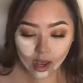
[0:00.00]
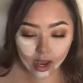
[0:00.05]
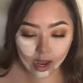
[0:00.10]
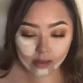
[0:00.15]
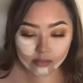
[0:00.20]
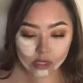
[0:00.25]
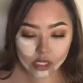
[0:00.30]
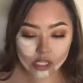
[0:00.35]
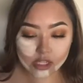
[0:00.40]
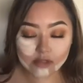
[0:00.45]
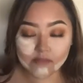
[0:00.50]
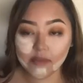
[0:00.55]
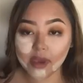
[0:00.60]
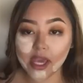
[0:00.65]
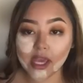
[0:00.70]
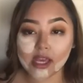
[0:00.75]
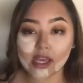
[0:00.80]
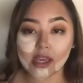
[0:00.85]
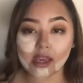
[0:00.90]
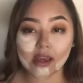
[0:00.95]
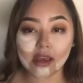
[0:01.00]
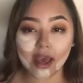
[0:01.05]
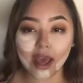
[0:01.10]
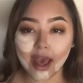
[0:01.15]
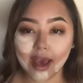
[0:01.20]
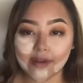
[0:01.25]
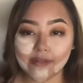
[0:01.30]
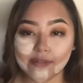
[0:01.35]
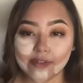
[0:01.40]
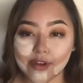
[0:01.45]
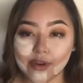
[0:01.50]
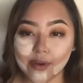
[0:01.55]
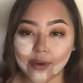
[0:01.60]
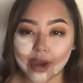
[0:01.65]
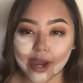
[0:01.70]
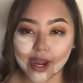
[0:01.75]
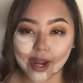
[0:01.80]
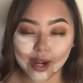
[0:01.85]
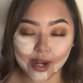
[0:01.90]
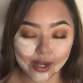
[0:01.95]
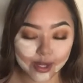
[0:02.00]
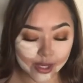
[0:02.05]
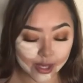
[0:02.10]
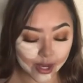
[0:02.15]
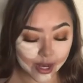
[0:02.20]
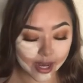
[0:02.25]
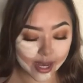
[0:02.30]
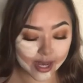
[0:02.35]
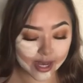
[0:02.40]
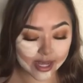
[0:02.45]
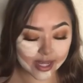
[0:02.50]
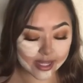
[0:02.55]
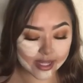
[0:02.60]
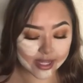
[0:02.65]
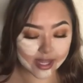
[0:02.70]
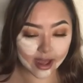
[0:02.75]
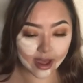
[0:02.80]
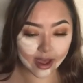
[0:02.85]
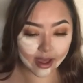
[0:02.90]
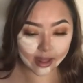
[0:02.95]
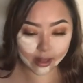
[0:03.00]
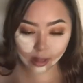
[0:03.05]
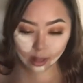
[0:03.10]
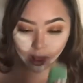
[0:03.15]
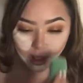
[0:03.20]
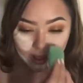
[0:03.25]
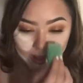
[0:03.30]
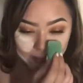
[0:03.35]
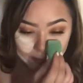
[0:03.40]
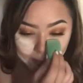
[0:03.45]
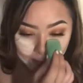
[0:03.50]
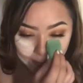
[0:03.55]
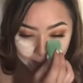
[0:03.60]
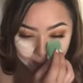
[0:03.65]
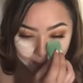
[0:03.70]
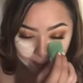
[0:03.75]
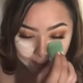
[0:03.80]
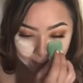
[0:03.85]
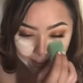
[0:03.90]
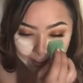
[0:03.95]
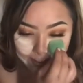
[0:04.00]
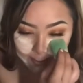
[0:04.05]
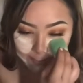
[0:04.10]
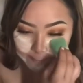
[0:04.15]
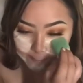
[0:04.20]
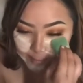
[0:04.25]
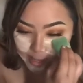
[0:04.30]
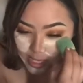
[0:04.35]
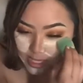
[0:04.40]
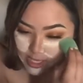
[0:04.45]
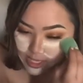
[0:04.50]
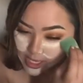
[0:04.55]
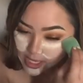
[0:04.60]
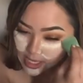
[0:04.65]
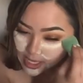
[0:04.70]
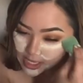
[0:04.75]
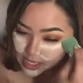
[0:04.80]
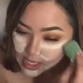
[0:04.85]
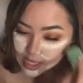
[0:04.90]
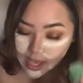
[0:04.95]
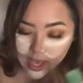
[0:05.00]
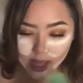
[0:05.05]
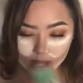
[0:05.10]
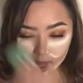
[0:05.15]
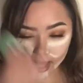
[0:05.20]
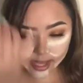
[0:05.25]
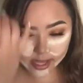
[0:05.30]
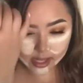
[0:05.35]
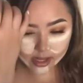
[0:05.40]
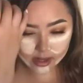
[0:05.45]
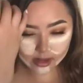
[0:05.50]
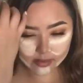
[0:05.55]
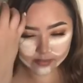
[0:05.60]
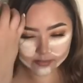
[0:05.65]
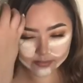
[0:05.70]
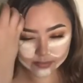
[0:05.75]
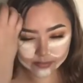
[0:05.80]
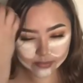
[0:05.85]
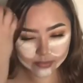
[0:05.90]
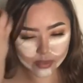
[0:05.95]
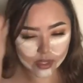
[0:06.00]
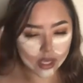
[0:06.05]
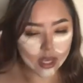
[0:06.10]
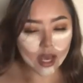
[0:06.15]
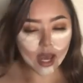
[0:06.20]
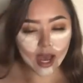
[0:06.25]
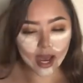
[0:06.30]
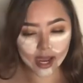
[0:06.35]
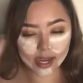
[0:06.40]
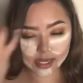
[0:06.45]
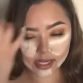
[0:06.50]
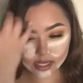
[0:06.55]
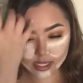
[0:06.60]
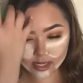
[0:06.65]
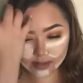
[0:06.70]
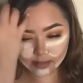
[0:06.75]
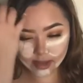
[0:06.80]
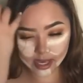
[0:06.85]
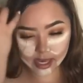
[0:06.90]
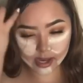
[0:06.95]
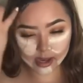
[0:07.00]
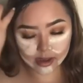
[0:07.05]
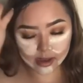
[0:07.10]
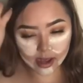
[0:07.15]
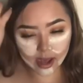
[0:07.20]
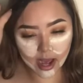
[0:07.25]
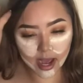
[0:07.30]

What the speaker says: I'm just baking everywhere, you guys. I love baking, and like, I need to bake.